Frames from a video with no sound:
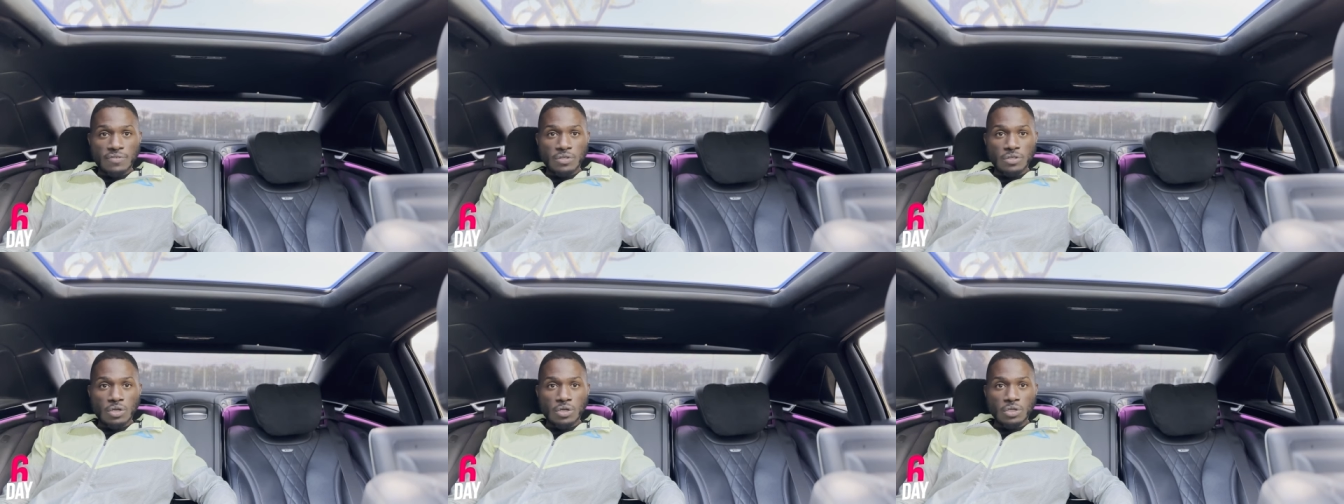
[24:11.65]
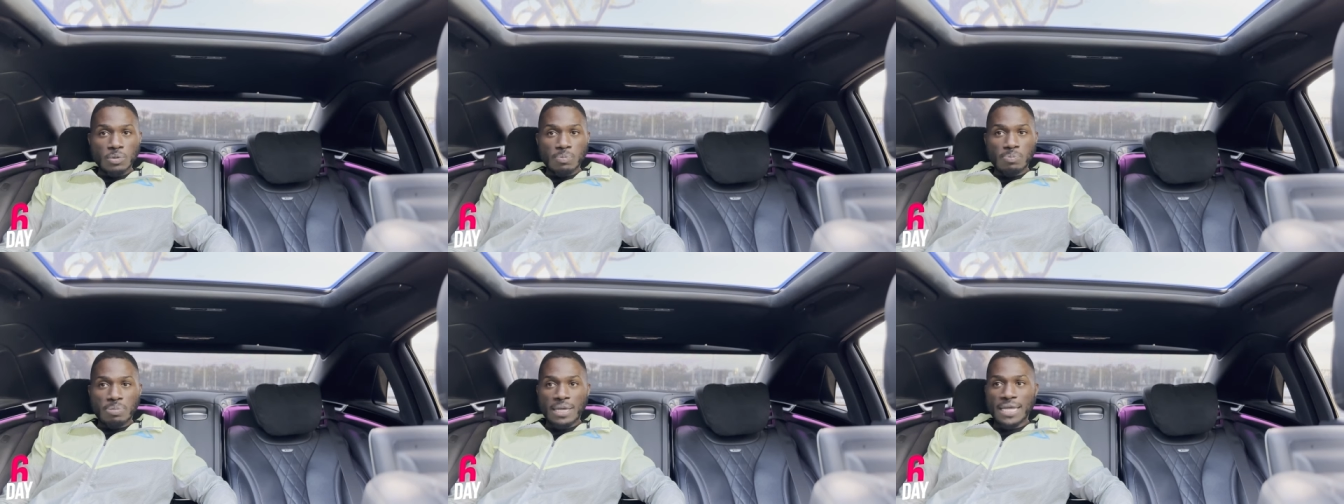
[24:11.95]
You know,
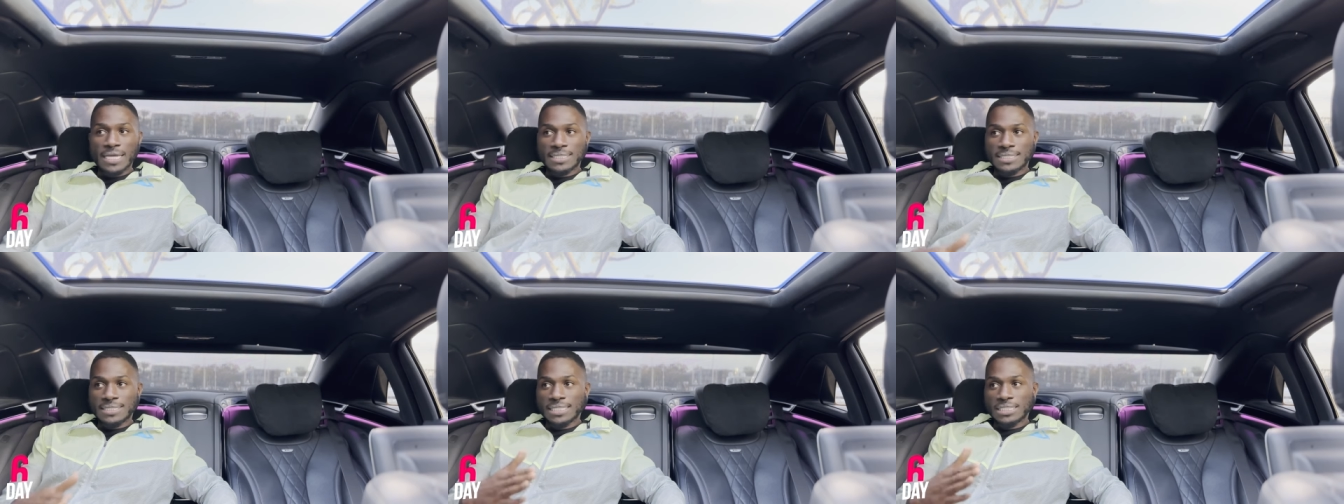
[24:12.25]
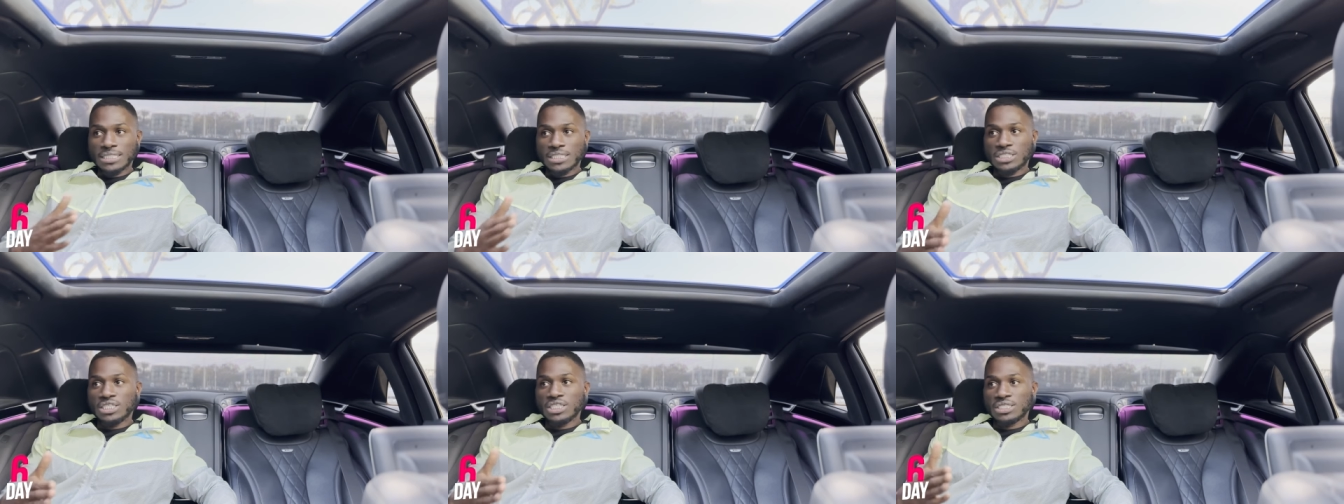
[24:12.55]
you pay
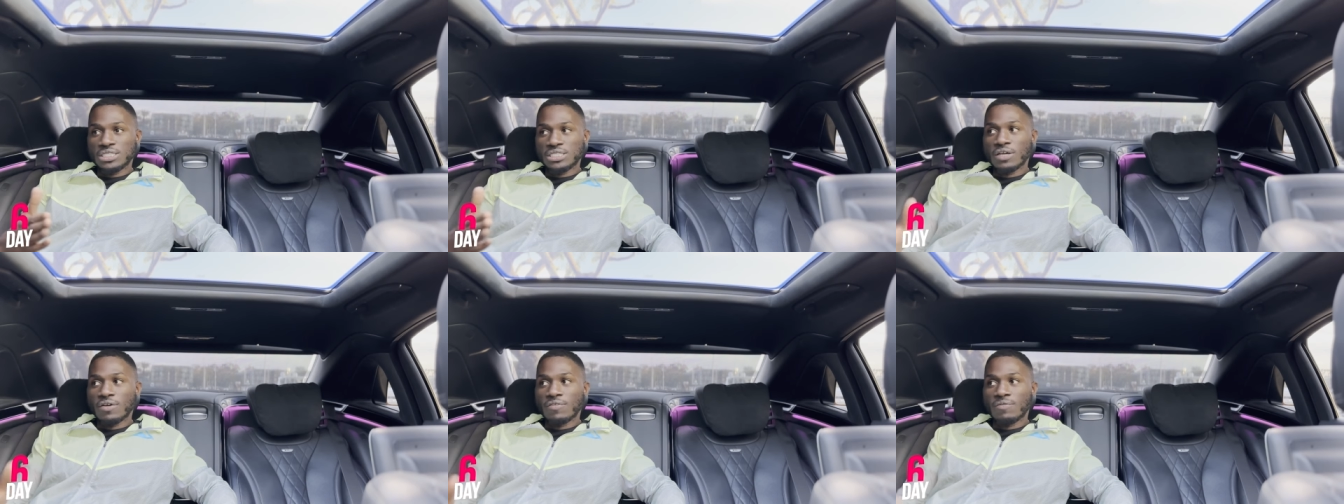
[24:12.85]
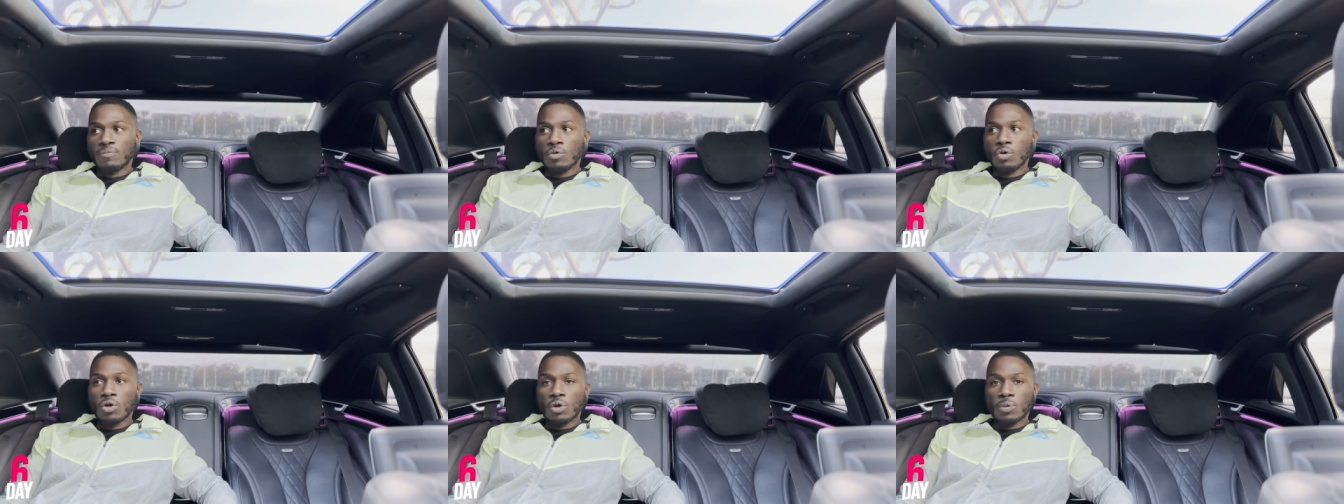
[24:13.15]
attention to yourself
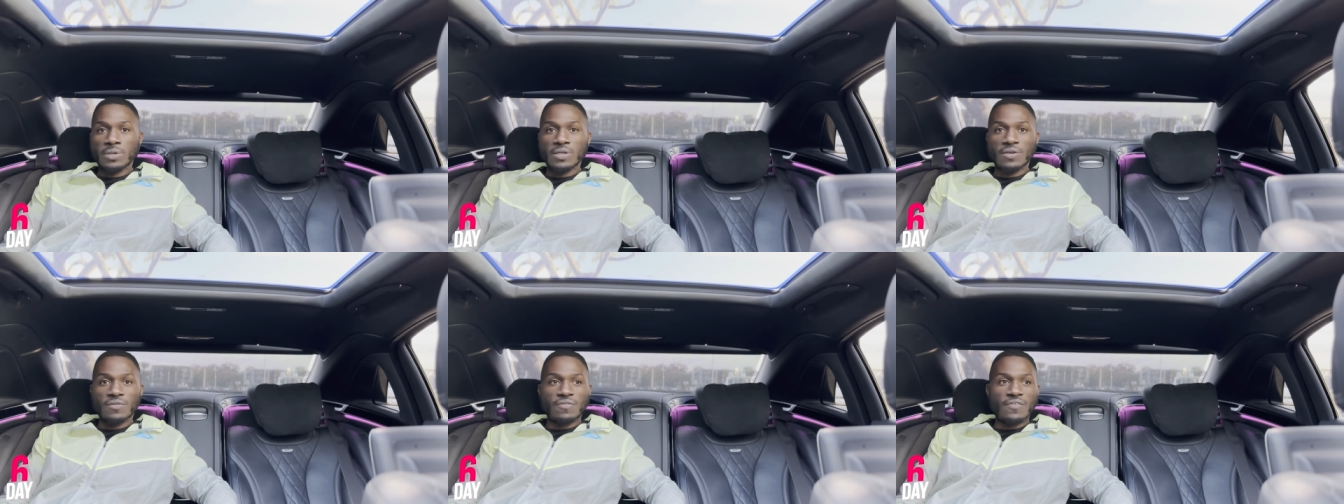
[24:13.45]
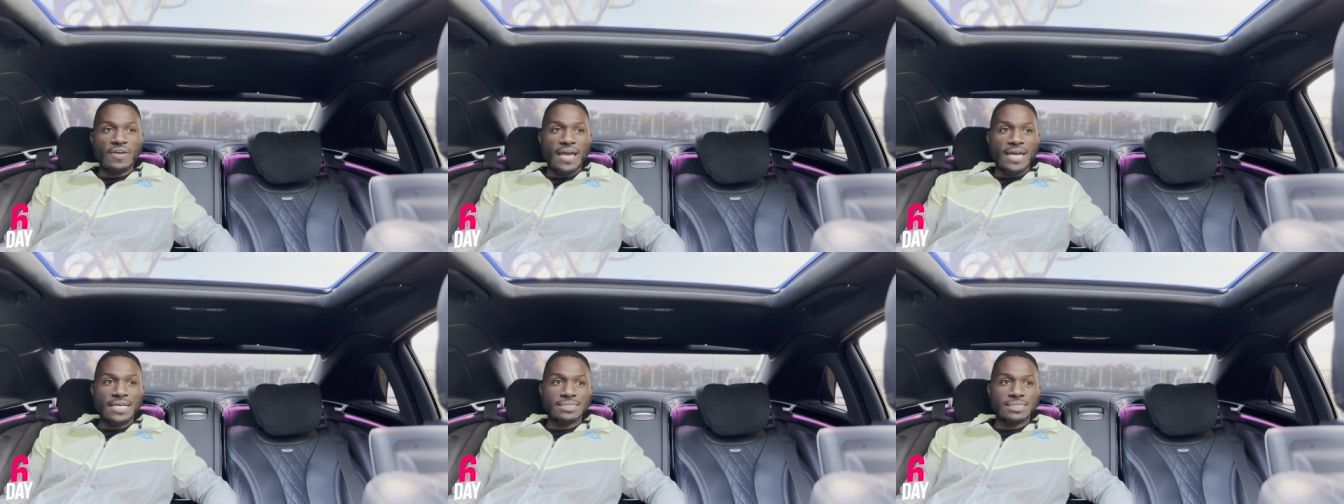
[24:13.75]
more when you're
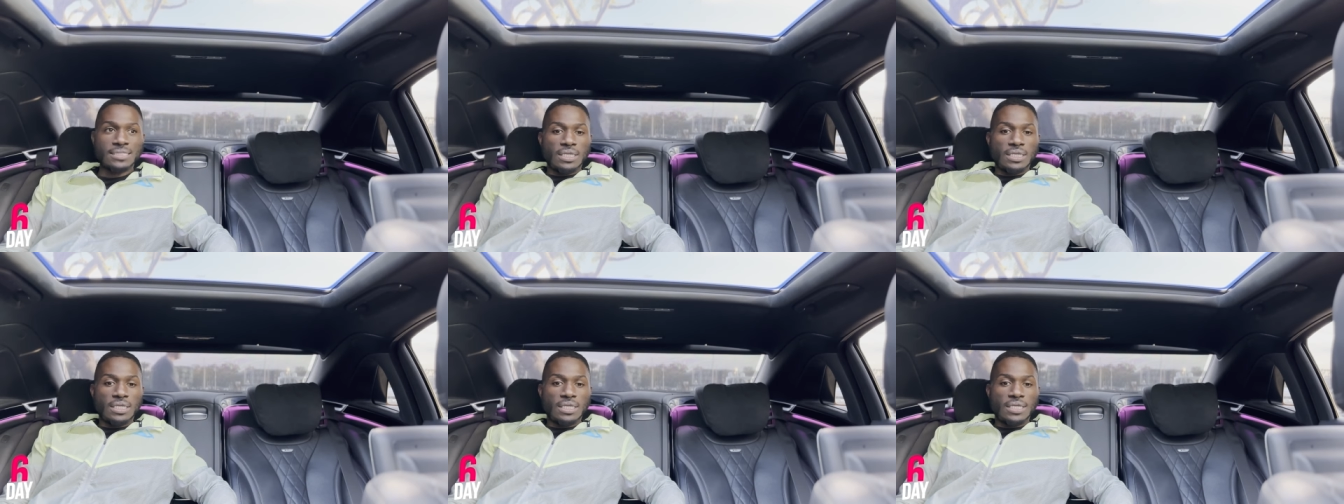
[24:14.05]
fasting.